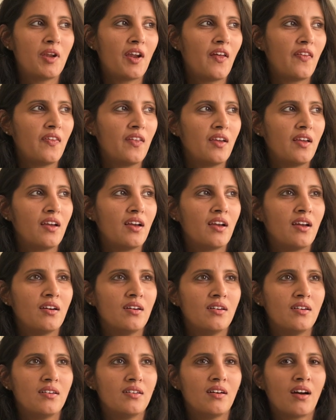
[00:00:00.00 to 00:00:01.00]
I think
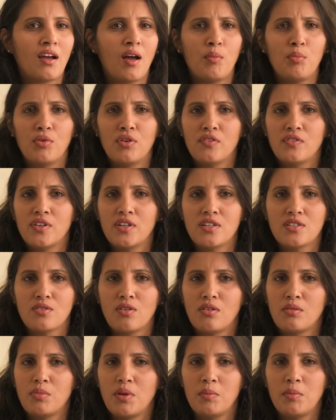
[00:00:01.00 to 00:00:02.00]
a couple of years
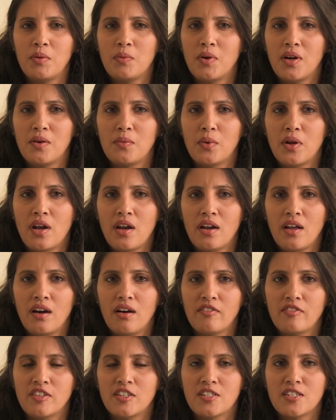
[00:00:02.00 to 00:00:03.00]
or maybe one and a
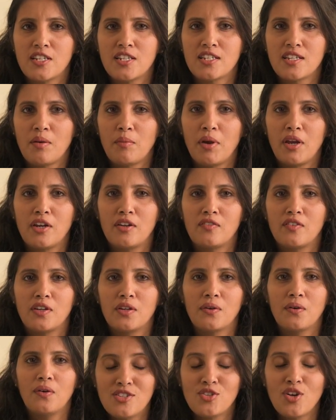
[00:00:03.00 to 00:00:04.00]
half years since I made a
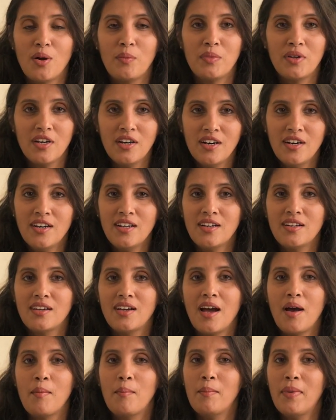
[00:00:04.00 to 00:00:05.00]
video. So I'm here,
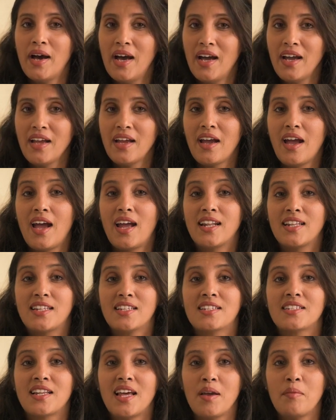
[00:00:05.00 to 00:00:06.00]
I'm back, and
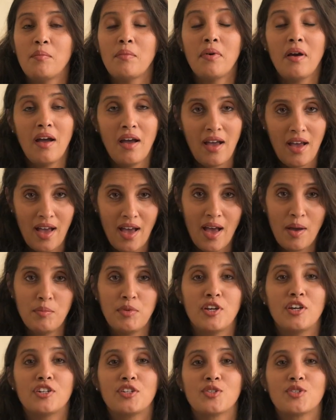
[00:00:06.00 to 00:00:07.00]
this time I'm
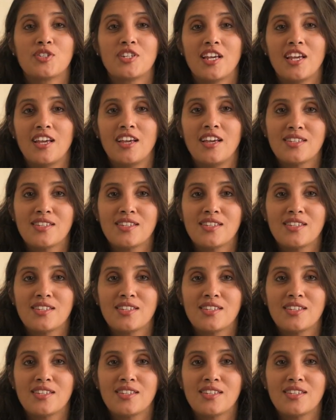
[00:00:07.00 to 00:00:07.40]
here to stay.